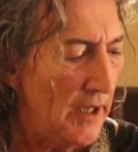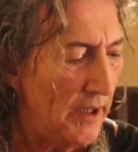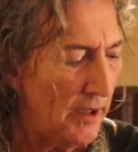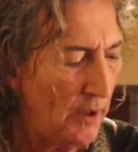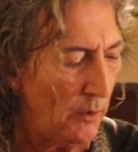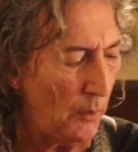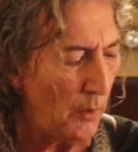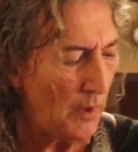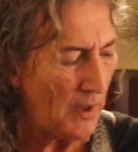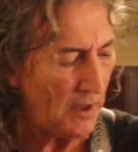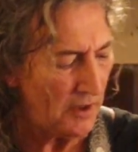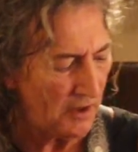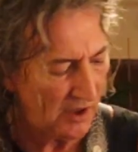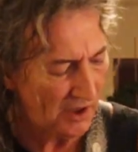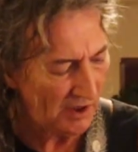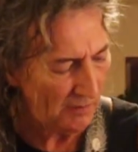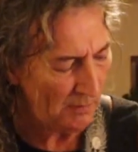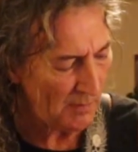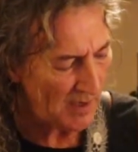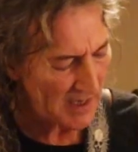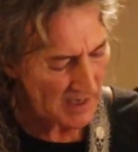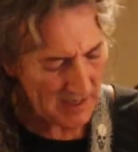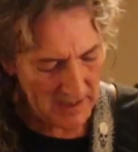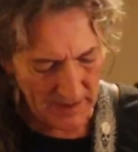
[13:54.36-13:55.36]
that we're
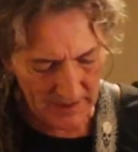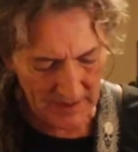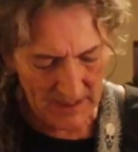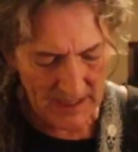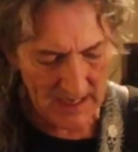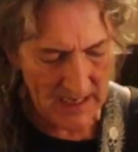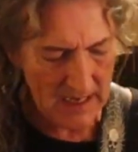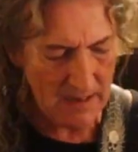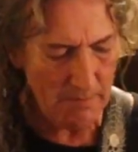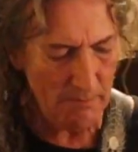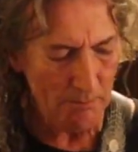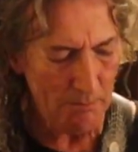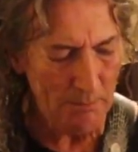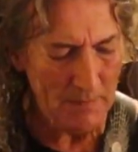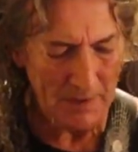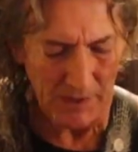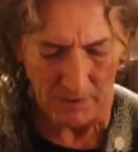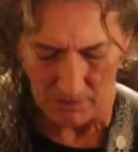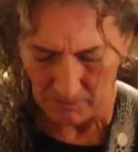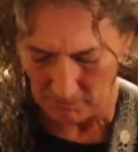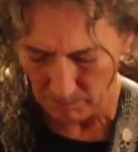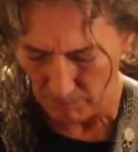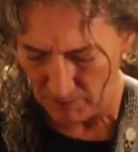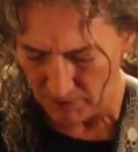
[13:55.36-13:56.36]
somewhere in the
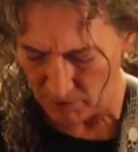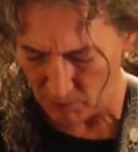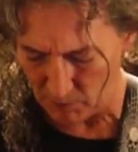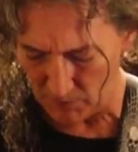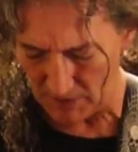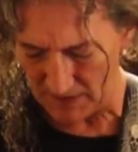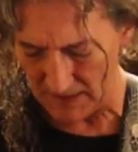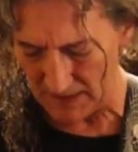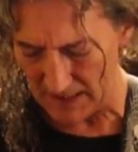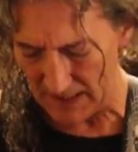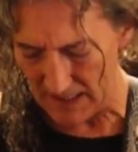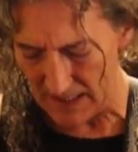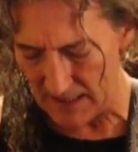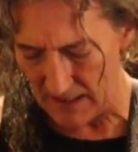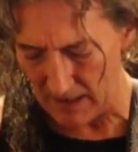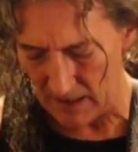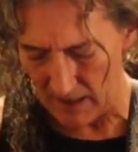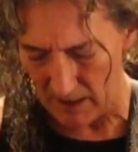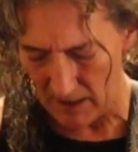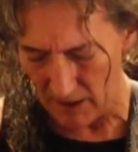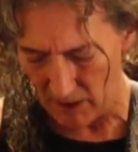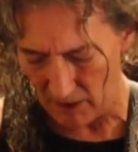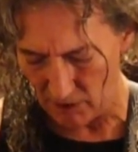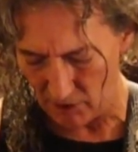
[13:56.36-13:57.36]
middle between
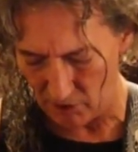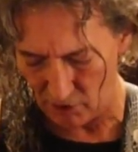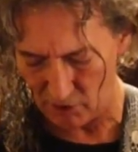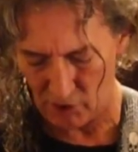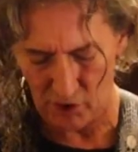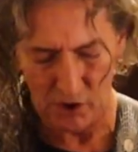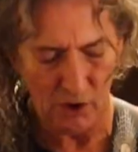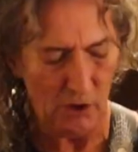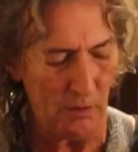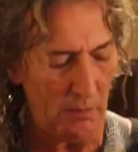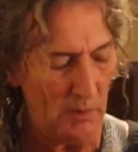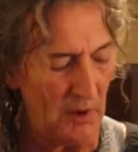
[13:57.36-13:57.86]
the two,